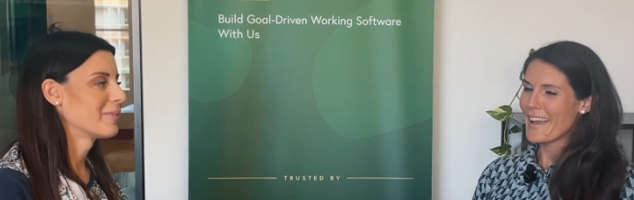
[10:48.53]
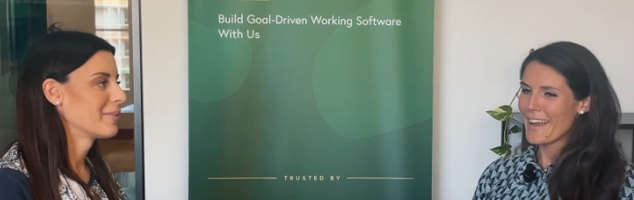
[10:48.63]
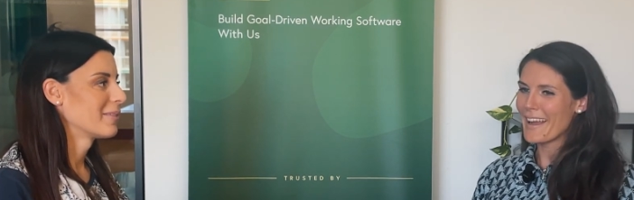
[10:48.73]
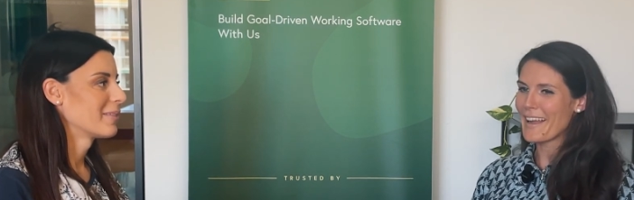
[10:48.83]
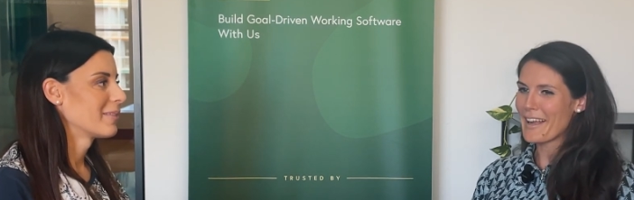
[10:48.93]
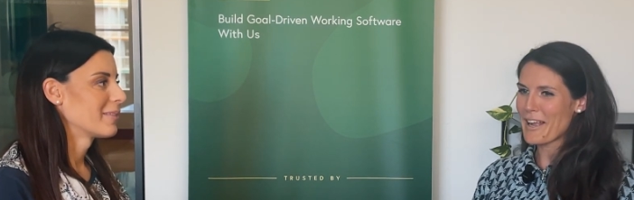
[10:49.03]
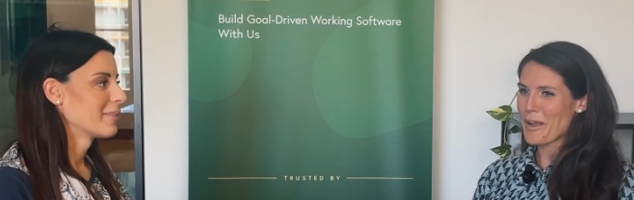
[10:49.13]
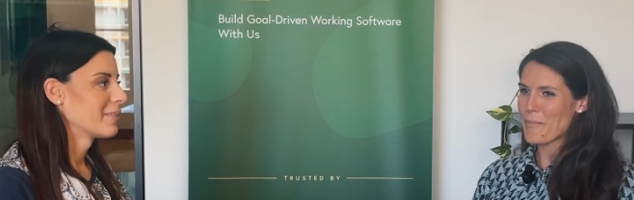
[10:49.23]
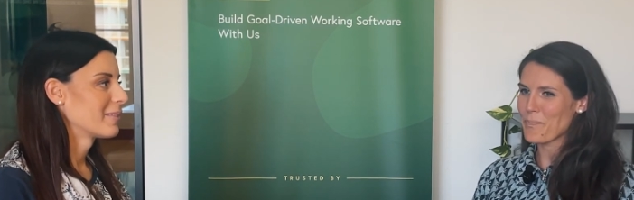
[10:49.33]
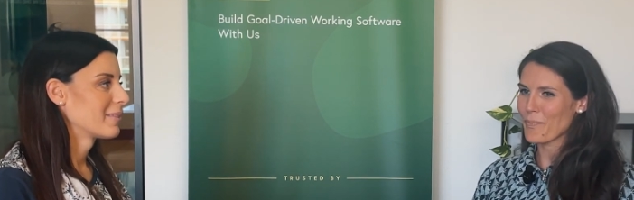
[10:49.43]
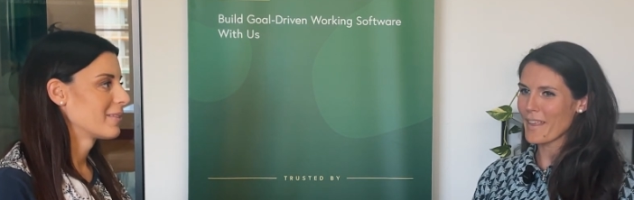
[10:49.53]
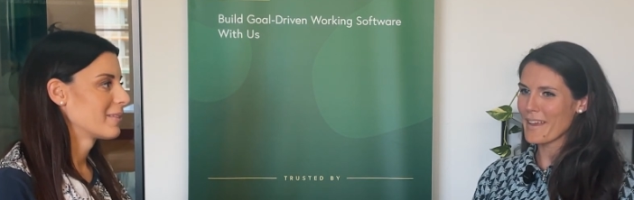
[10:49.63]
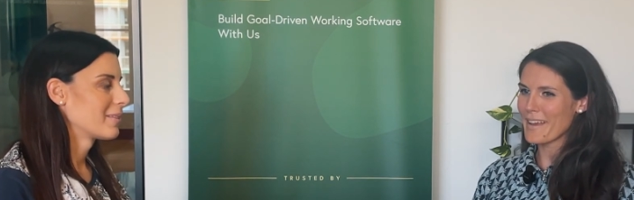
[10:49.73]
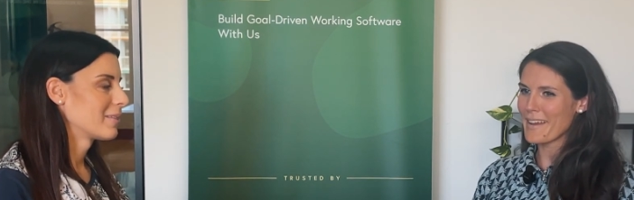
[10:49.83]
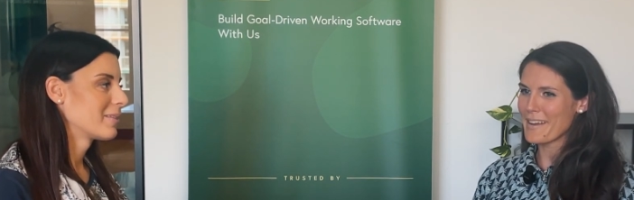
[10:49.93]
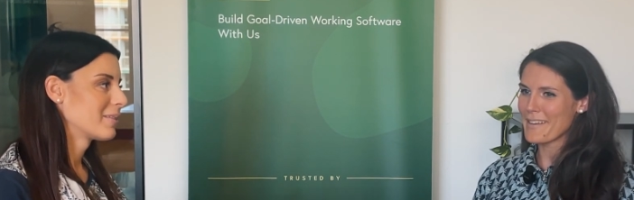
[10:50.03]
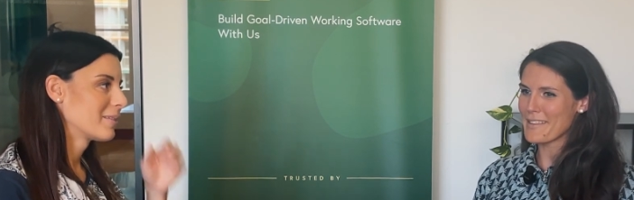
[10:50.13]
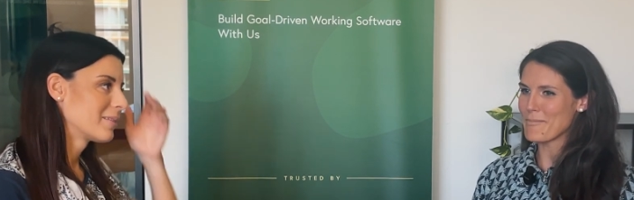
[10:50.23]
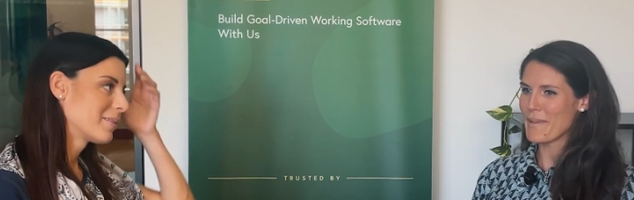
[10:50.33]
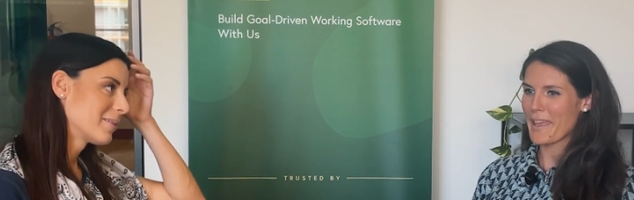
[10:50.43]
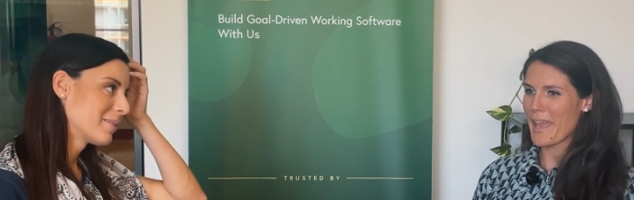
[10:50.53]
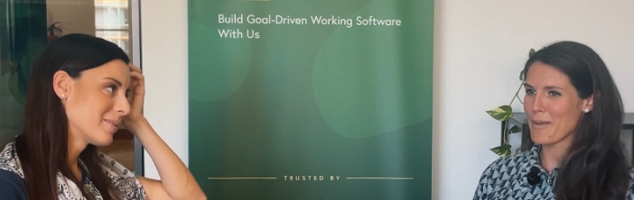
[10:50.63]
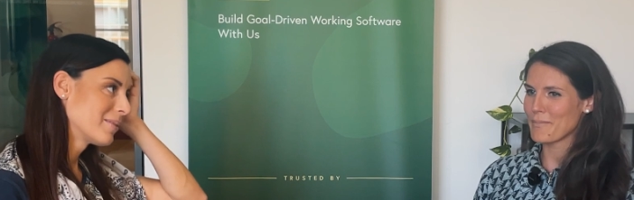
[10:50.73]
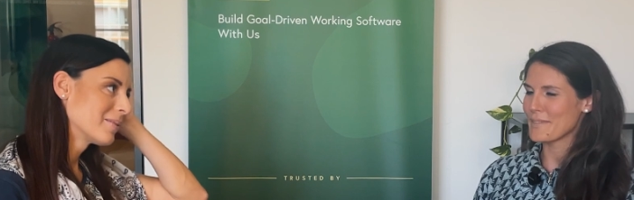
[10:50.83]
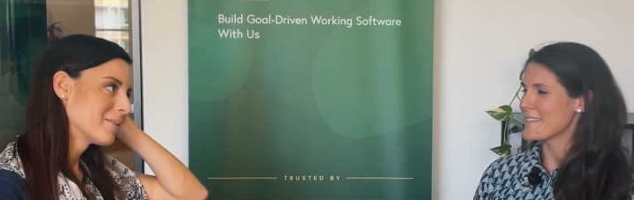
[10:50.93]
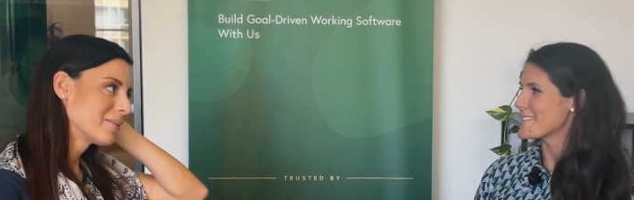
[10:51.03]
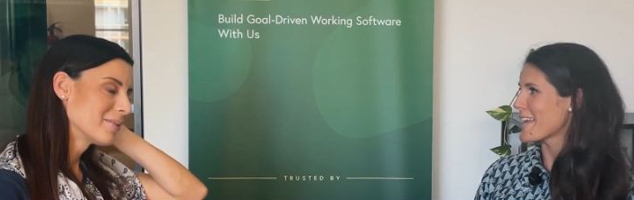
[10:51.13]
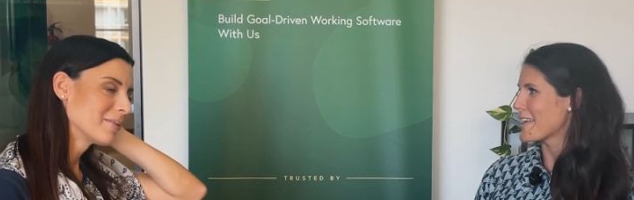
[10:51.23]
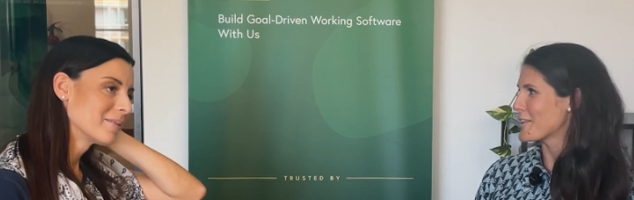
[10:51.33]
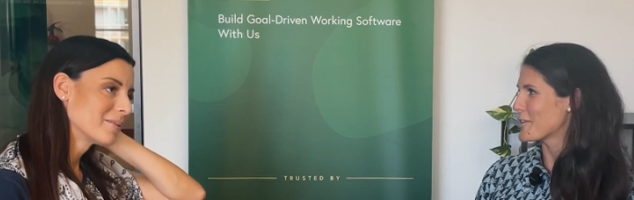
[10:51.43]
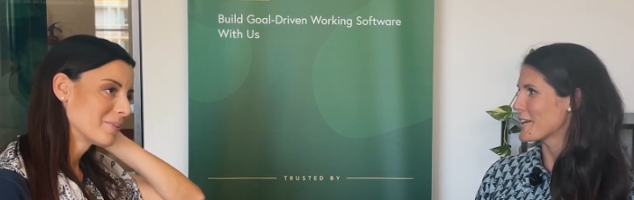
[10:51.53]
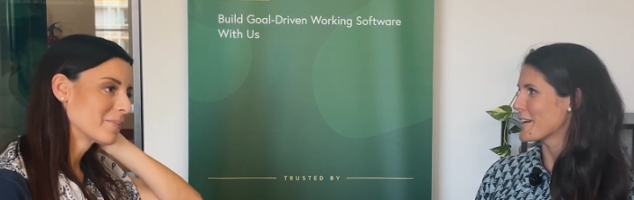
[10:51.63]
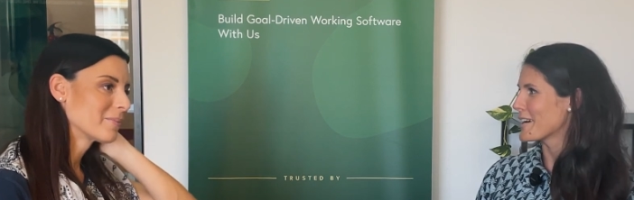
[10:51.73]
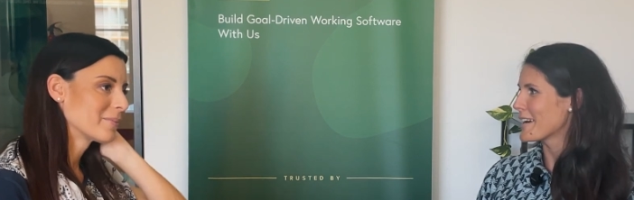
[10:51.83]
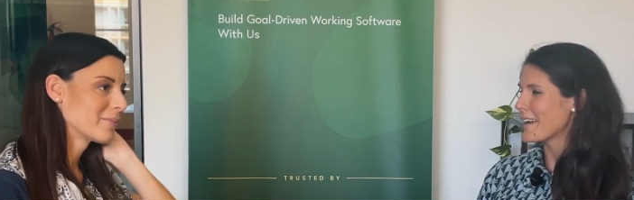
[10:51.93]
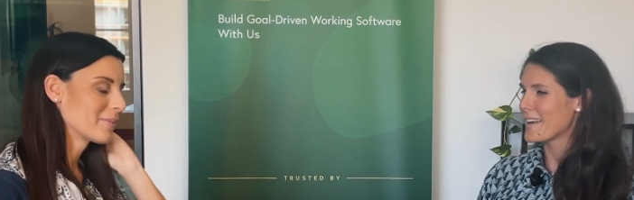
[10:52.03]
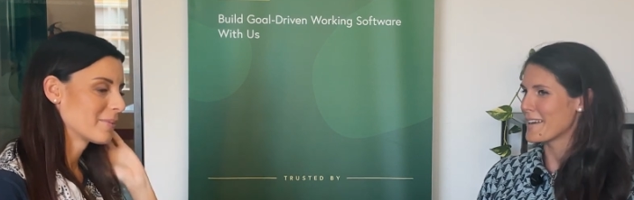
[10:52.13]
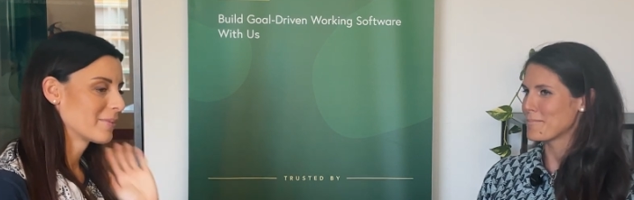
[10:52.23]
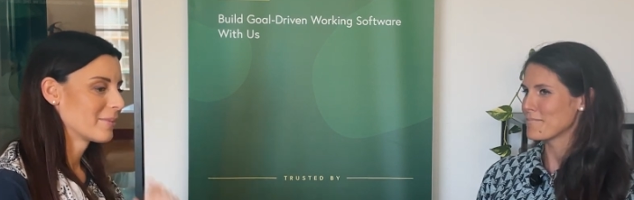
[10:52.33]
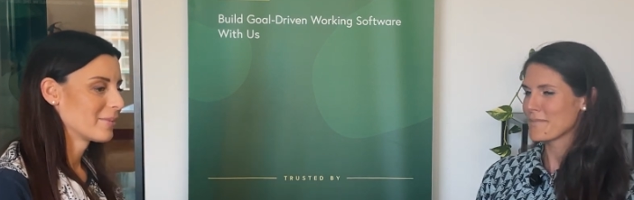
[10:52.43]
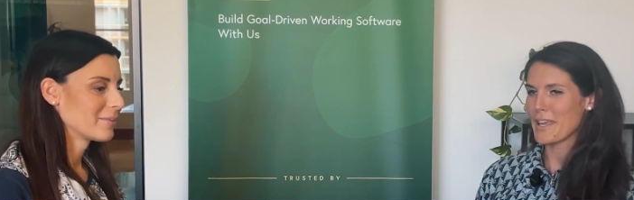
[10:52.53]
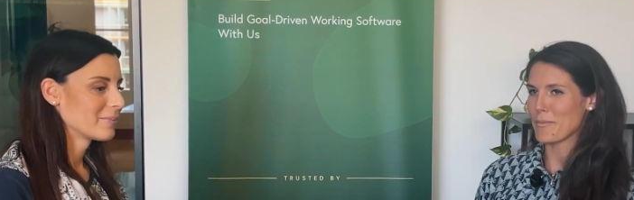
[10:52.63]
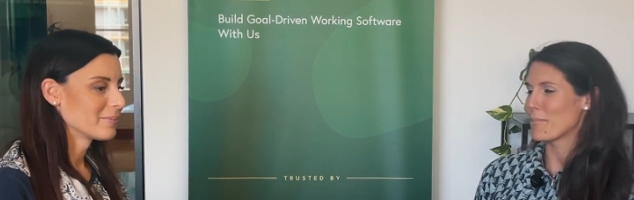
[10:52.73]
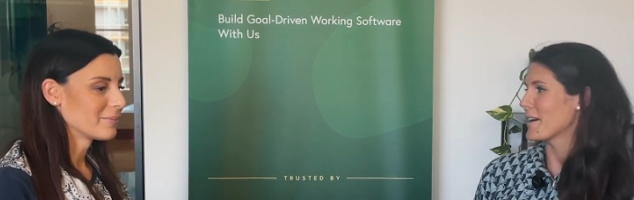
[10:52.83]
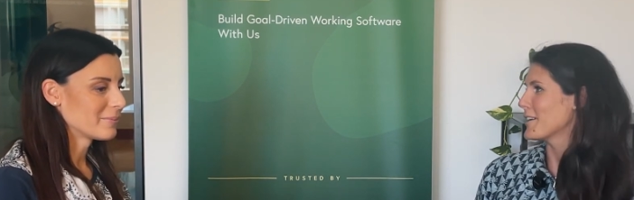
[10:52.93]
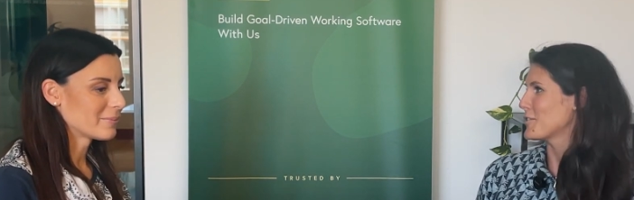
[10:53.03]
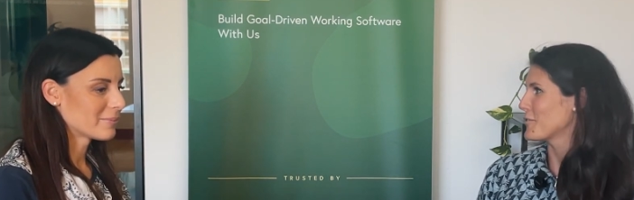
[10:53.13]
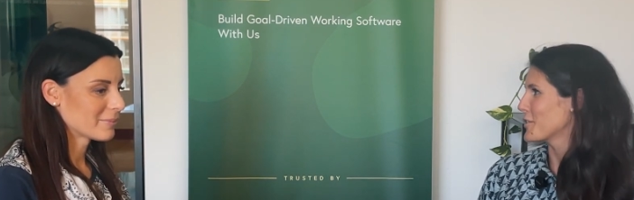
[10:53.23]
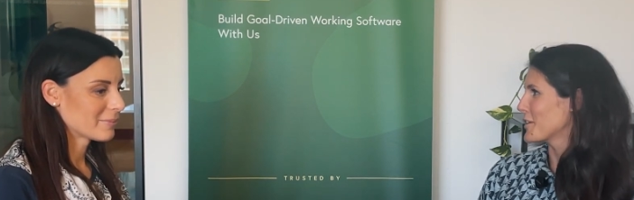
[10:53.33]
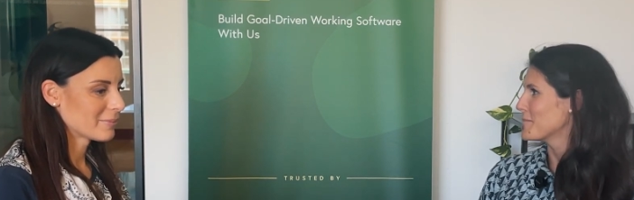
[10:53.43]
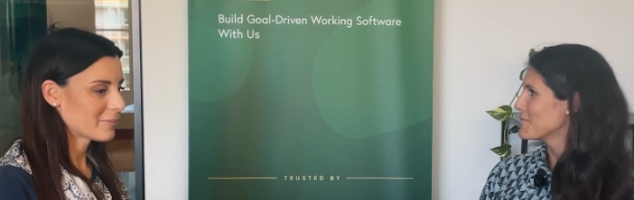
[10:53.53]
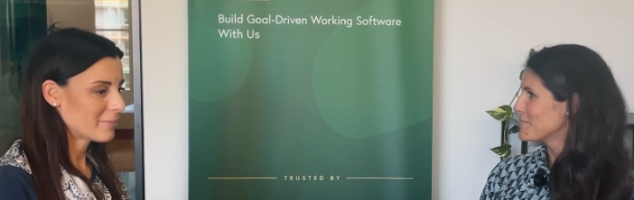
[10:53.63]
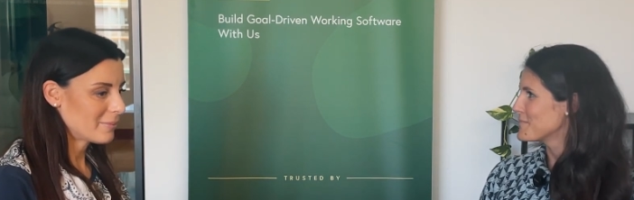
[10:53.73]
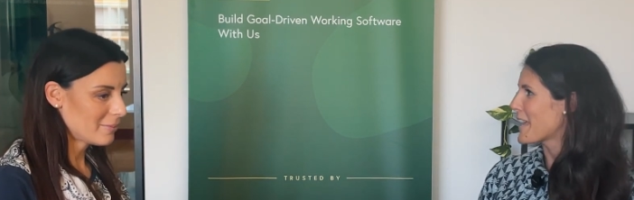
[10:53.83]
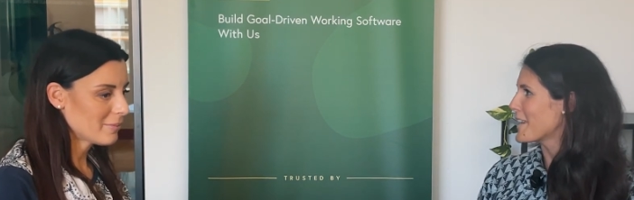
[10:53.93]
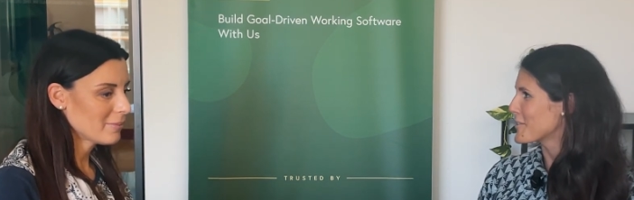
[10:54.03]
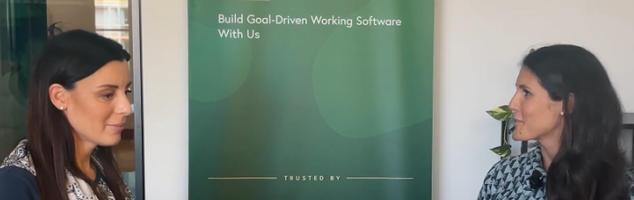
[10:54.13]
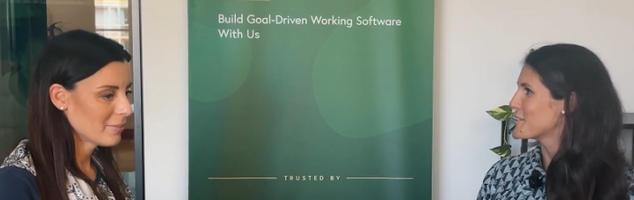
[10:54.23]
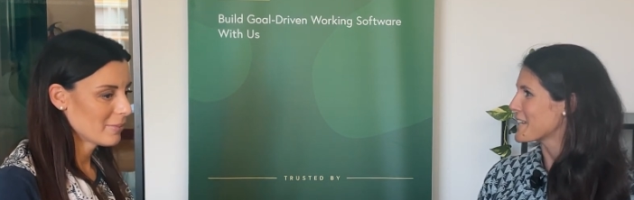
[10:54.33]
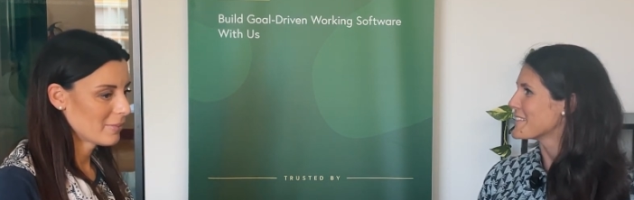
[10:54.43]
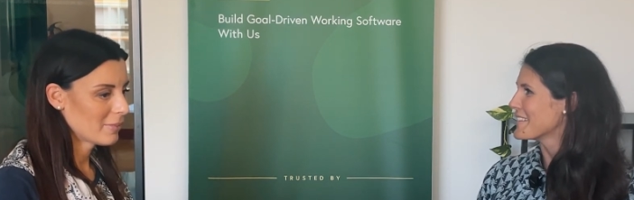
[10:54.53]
Speaker 1: um, uh, that became, let's say, your um, yeah part of your daily routine?